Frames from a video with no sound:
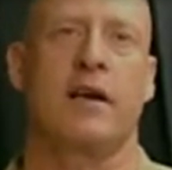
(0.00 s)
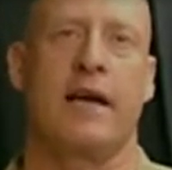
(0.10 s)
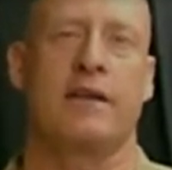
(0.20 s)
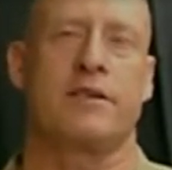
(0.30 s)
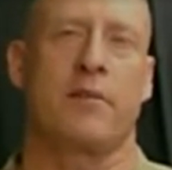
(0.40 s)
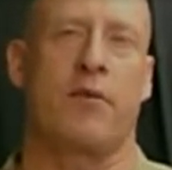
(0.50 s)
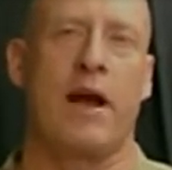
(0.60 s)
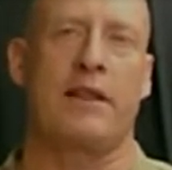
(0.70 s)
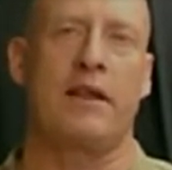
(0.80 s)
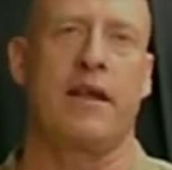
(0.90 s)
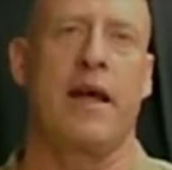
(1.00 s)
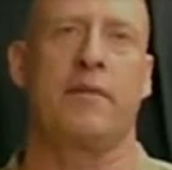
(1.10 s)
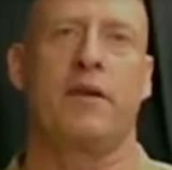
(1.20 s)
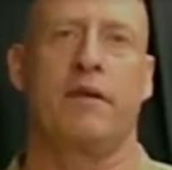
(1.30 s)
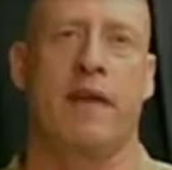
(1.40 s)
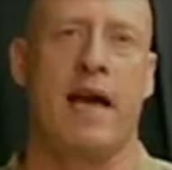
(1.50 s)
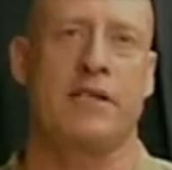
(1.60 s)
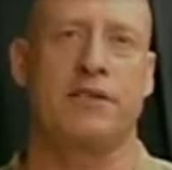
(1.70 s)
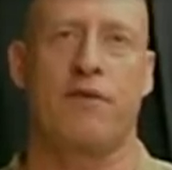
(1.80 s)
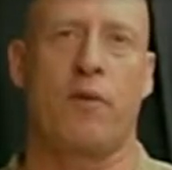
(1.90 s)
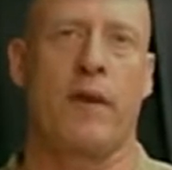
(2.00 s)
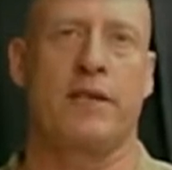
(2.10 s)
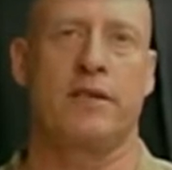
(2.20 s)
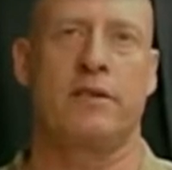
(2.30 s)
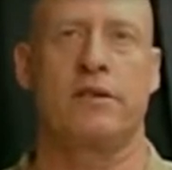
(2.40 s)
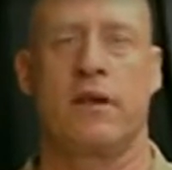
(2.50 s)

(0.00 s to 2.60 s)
against the breadth and depth of Daesh's formations